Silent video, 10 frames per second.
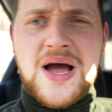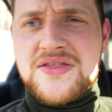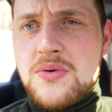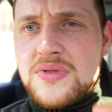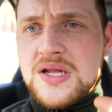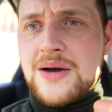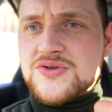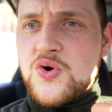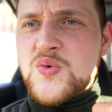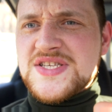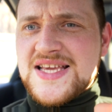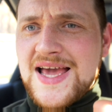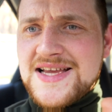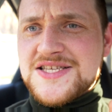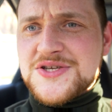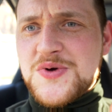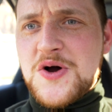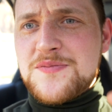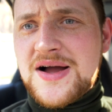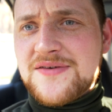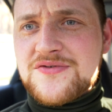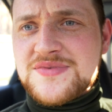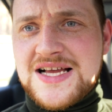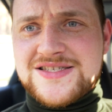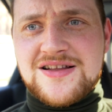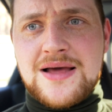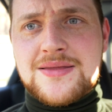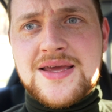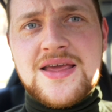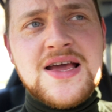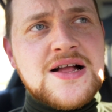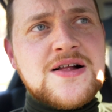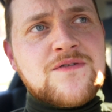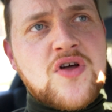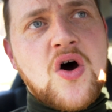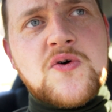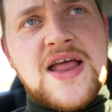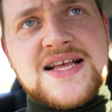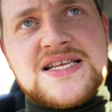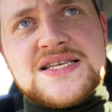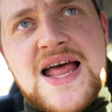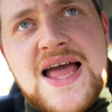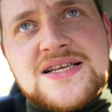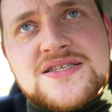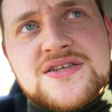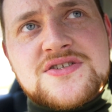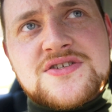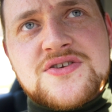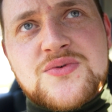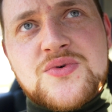I don't think that was always the case as well, but from Tesla, I think the old S's and X's